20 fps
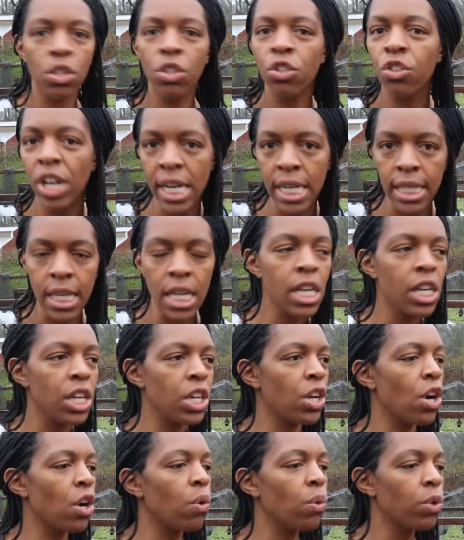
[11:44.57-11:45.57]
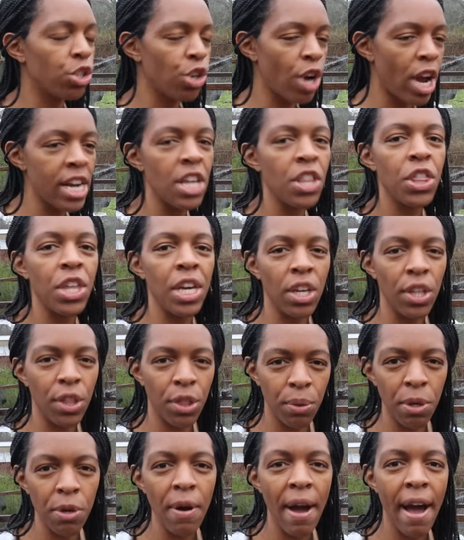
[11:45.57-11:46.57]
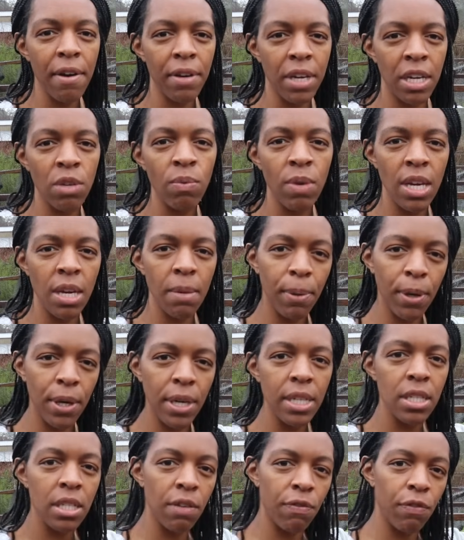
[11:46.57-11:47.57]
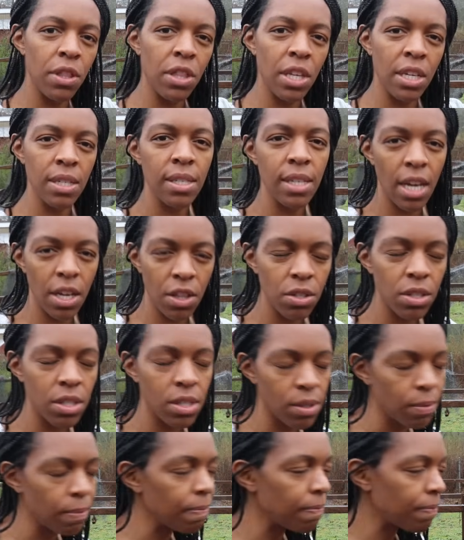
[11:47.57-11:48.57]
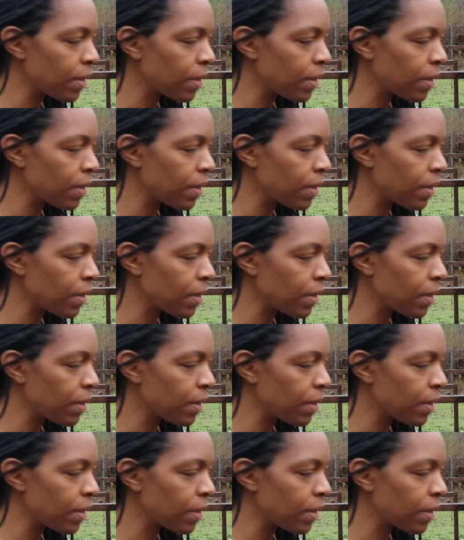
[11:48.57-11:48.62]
Great. We're trying to think through how can we put different things together to